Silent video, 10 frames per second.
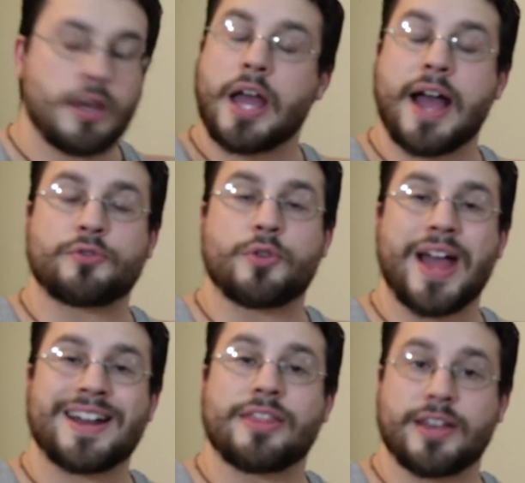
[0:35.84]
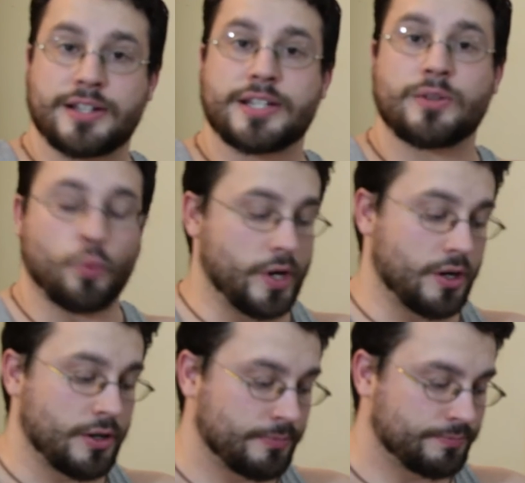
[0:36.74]
After that, things get
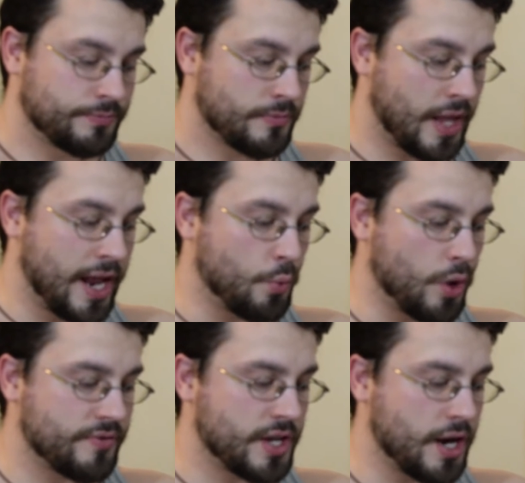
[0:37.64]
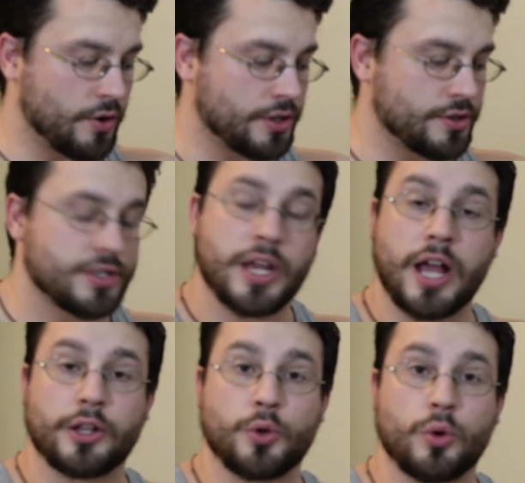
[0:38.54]
weird, and one of the characters,
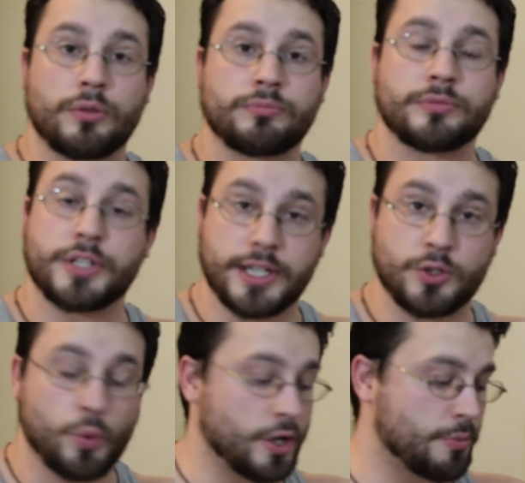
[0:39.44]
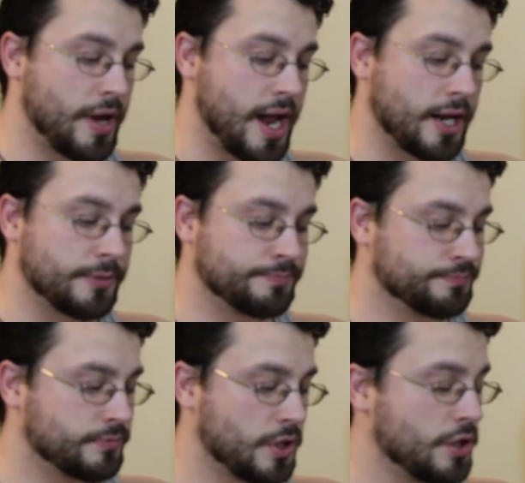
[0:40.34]
Eleanor, gets weird back.
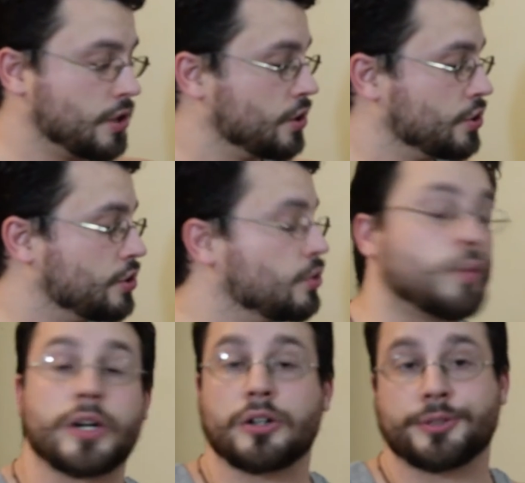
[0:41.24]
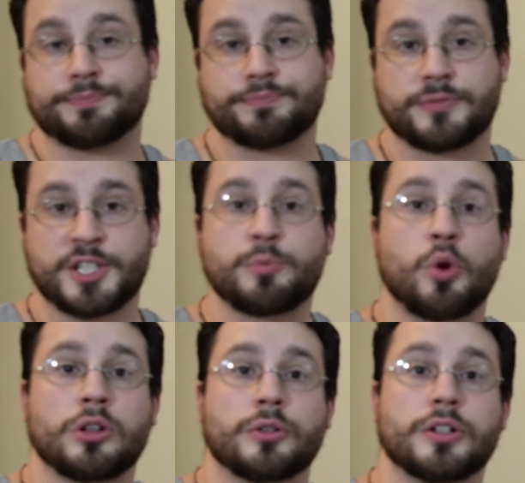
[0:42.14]
Too weird.
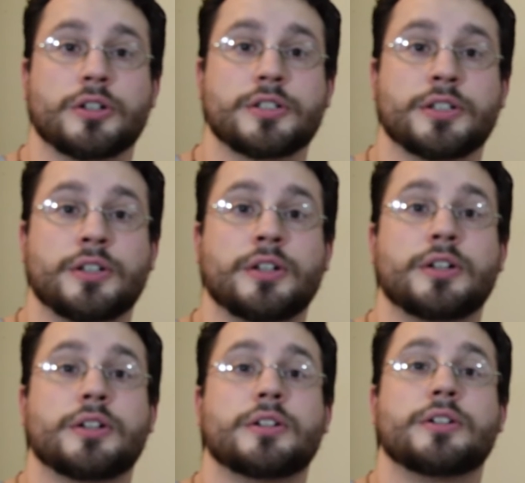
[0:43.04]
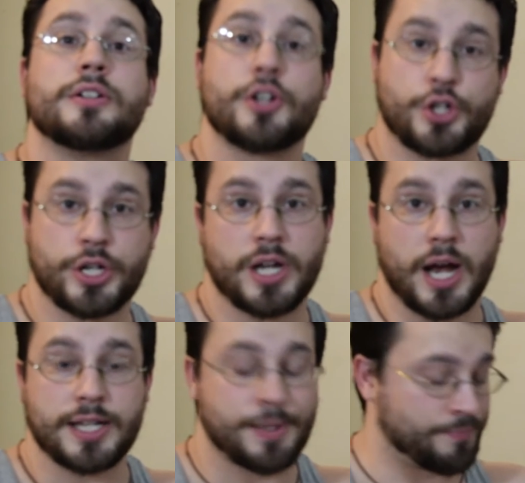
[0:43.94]
Spoiler alert, she
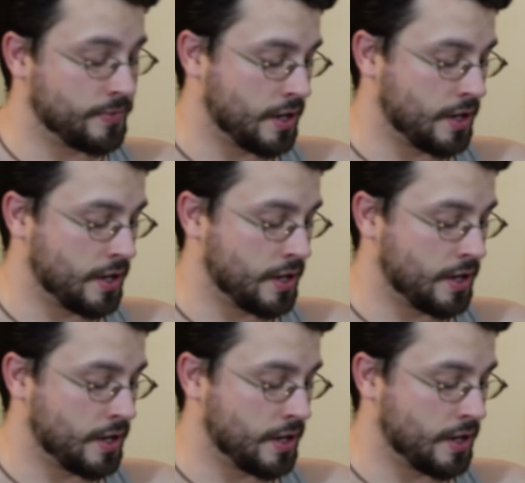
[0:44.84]
dies.